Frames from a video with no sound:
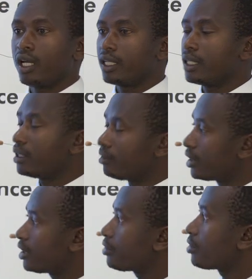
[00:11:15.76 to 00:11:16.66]
the
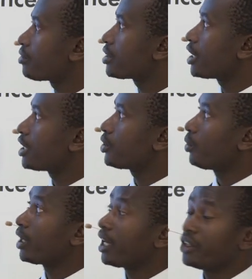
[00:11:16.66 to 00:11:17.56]
derivatives of starch, or
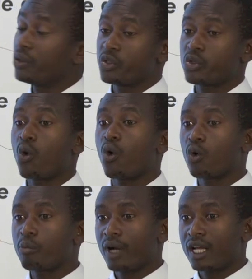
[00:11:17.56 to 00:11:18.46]
we can use
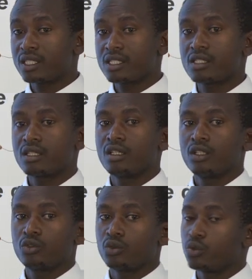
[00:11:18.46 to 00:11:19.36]
whole plants
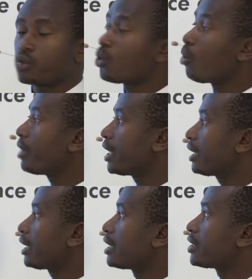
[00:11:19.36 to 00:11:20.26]
to do so many
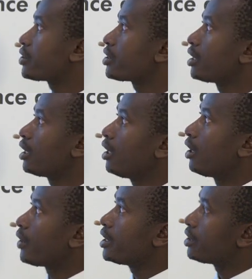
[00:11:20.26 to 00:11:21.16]
things,
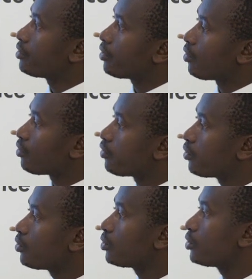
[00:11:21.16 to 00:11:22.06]
ranging from
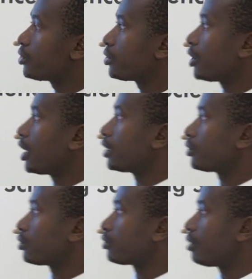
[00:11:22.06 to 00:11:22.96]
food
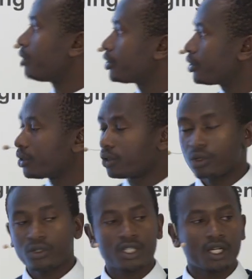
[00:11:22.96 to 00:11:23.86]
to
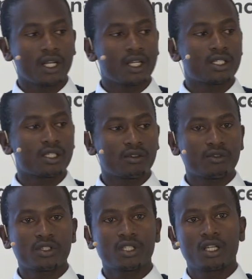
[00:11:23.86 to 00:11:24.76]
pharmaceuticals,
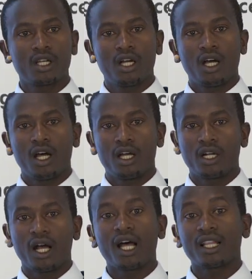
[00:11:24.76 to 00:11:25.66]
adhesives,
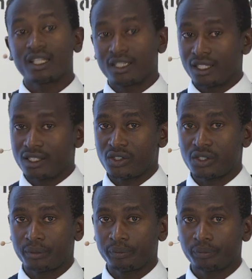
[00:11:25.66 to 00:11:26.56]
and other things.